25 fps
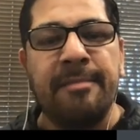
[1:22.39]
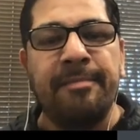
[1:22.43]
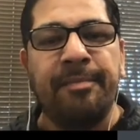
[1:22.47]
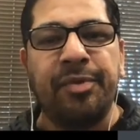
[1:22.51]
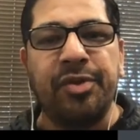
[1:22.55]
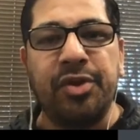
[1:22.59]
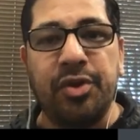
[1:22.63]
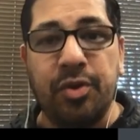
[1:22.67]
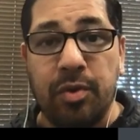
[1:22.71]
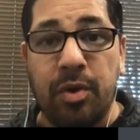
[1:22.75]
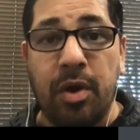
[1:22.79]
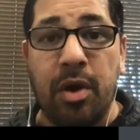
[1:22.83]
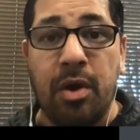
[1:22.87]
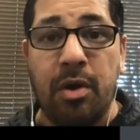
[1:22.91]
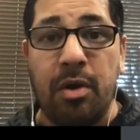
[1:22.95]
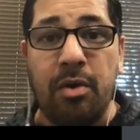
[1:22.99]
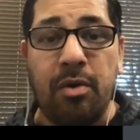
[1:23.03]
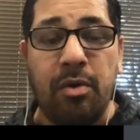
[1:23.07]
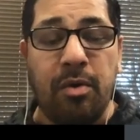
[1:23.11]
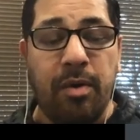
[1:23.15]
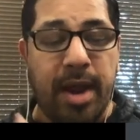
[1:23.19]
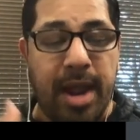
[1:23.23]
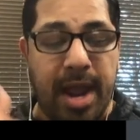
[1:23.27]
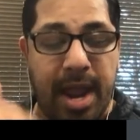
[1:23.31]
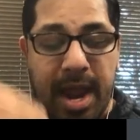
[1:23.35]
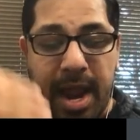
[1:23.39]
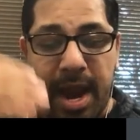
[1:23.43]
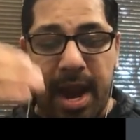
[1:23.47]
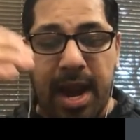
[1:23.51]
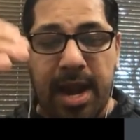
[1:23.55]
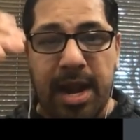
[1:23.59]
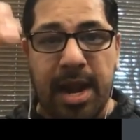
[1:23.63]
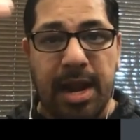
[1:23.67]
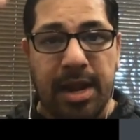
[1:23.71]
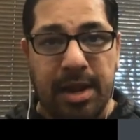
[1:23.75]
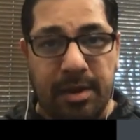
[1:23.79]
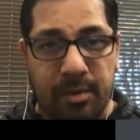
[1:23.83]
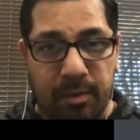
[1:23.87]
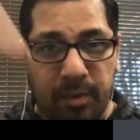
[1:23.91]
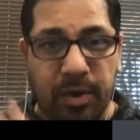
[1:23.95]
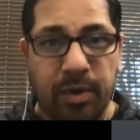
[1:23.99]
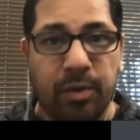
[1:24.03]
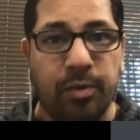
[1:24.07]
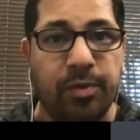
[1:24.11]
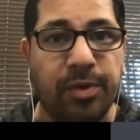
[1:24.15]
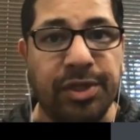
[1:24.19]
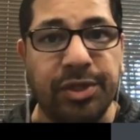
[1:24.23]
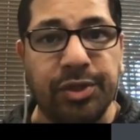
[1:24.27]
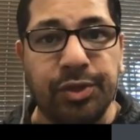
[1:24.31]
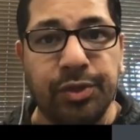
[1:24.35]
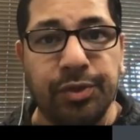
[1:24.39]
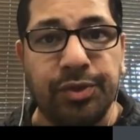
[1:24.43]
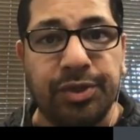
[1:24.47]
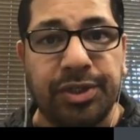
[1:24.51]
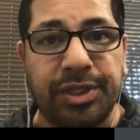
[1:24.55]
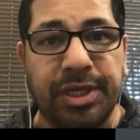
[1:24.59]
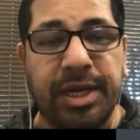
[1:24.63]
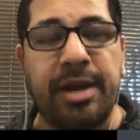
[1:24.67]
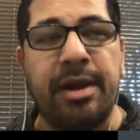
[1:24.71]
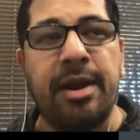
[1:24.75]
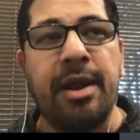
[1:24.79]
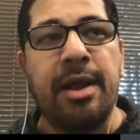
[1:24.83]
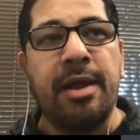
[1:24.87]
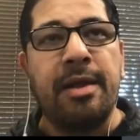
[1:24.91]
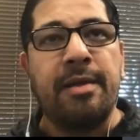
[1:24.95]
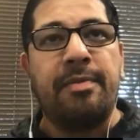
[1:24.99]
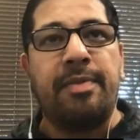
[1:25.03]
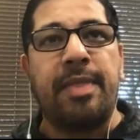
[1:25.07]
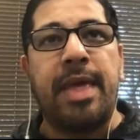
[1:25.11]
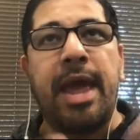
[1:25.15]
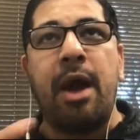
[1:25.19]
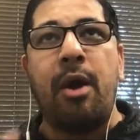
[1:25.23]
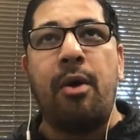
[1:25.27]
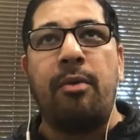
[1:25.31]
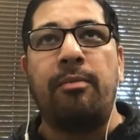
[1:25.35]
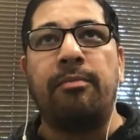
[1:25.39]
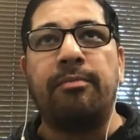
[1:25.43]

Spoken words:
you owe and it will reduce it. Now,